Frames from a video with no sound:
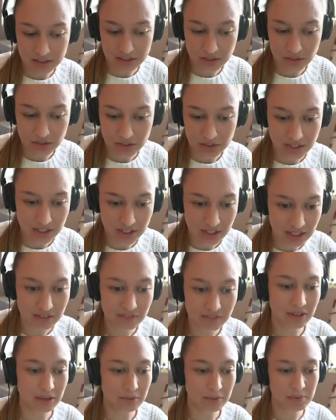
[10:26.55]
to see
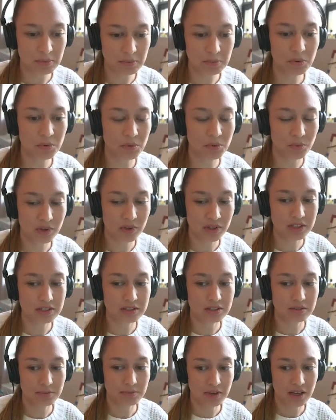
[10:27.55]
if like people were willing
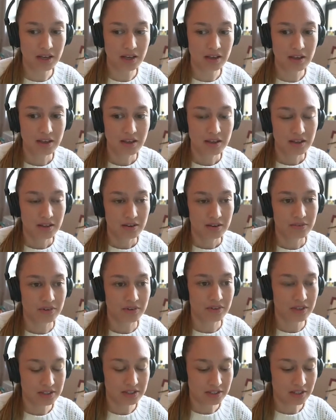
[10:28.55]
to pay
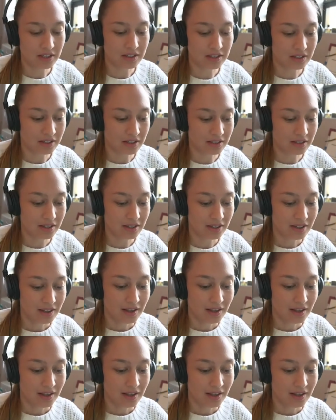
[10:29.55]
for this content.